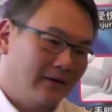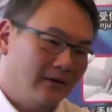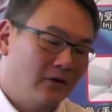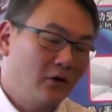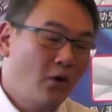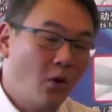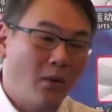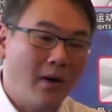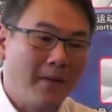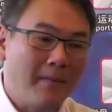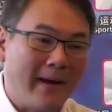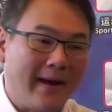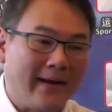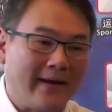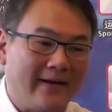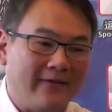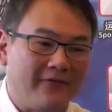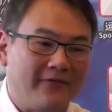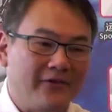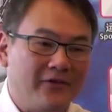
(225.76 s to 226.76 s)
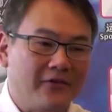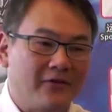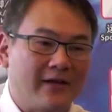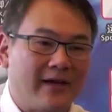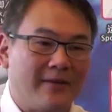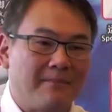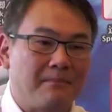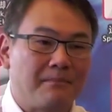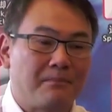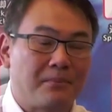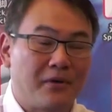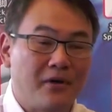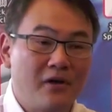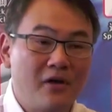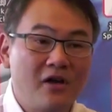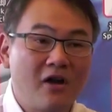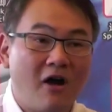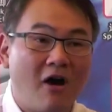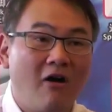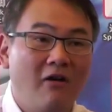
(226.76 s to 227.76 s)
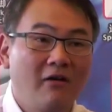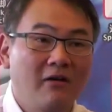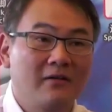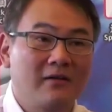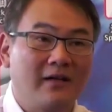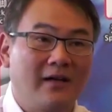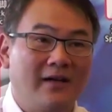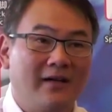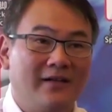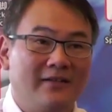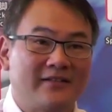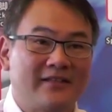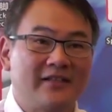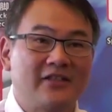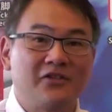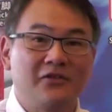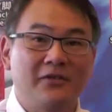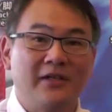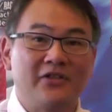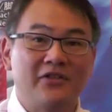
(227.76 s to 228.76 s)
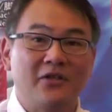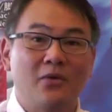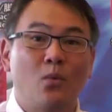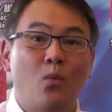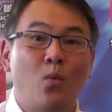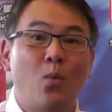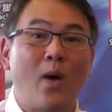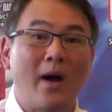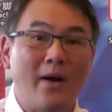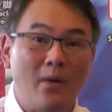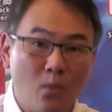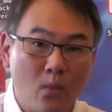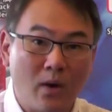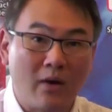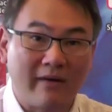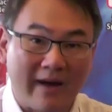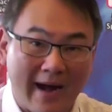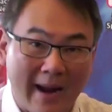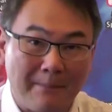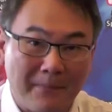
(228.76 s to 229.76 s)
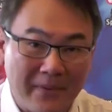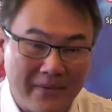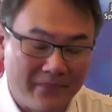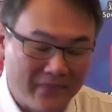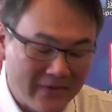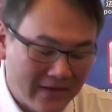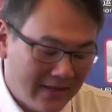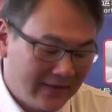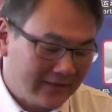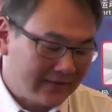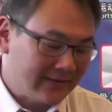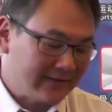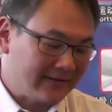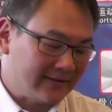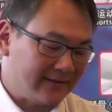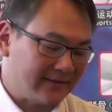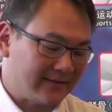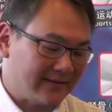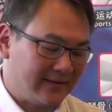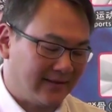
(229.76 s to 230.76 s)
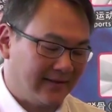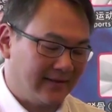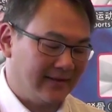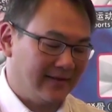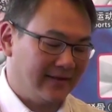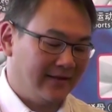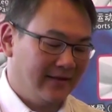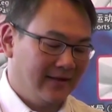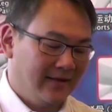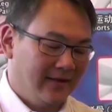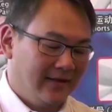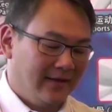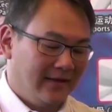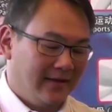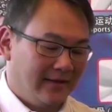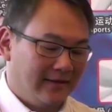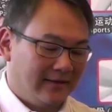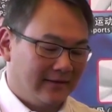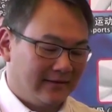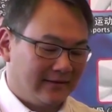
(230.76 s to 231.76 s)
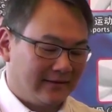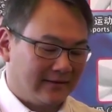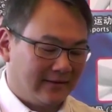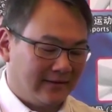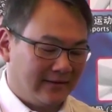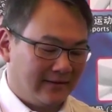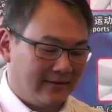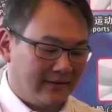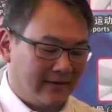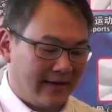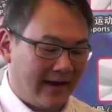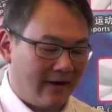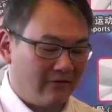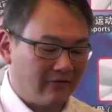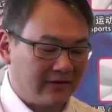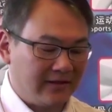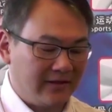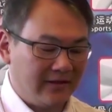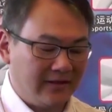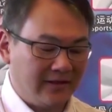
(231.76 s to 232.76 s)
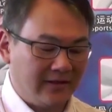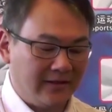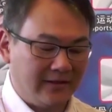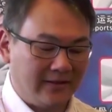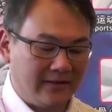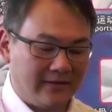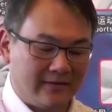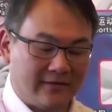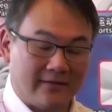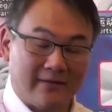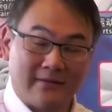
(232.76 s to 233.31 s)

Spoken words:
lower back if you get prolonged situation? What will happen? This is the healthy